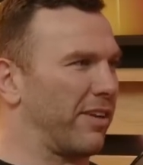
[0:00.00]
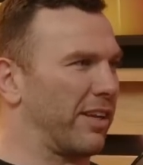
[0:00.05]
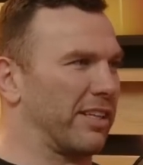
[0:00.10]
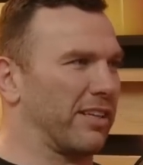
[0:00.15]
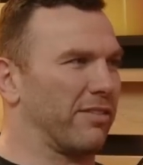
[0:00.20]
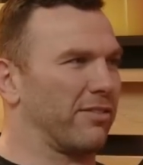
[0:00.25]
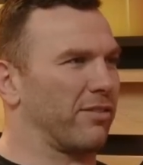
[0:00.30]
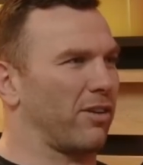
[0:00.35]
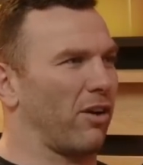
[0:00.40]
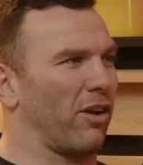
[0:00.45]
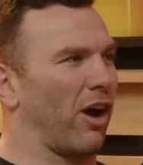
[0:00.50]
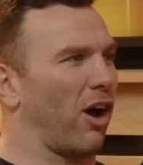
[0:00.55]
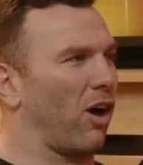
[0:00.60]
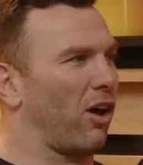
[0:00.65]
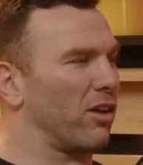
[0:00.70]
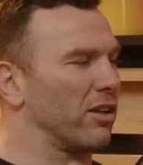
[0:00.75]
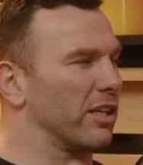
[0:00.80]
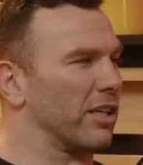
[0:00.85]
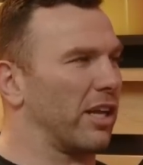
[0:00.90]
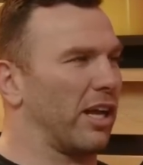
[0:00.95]
they think they've got it
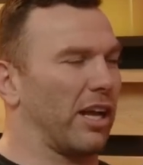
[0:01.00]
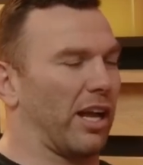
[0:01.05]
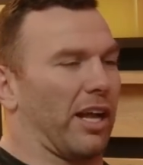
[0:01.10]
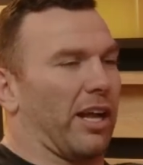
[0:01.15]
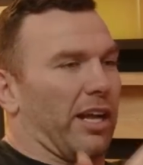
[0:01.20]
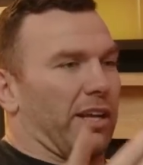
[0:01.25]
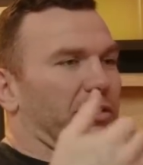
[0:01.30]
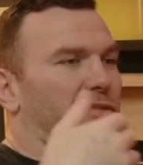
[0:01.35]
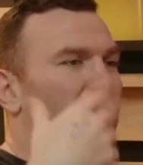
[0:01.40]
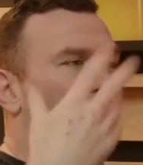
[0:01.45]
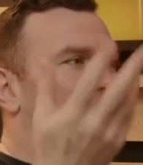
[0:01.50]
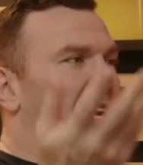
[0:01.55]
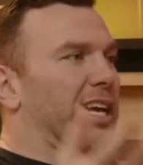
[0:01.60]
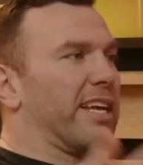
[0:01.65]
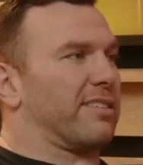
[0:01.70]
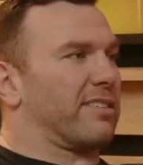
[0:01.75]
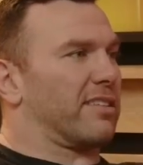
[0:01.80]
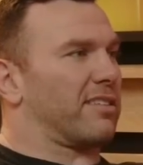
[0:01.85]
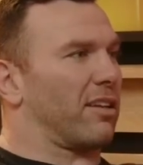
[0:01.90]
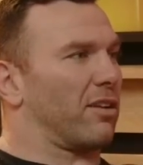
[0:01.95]
all. It's really
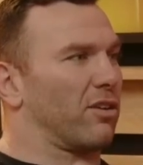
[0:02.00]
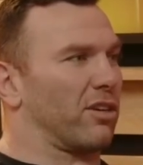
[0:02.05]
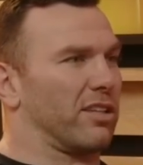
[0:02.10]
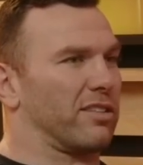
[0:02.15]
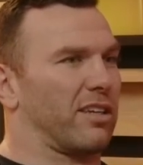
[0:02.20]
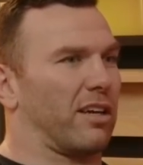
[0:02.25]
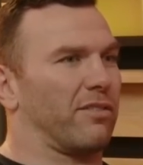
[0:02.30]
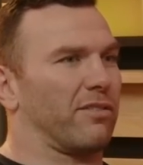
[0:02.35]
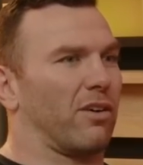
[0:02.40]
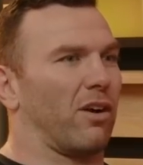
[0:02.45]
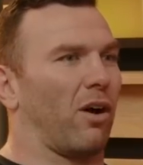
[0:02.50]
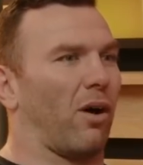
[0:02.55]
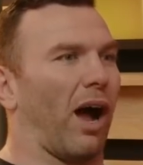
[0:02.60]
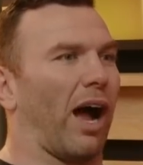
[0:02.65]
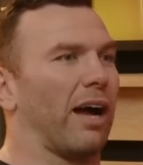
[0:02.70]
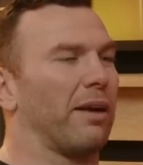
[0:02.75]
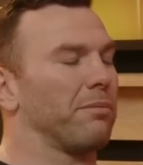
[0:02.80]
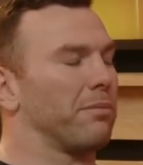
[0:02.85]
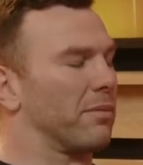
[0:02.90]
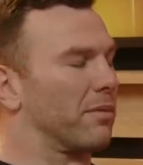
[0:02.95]
easy to look at someone and go, I'm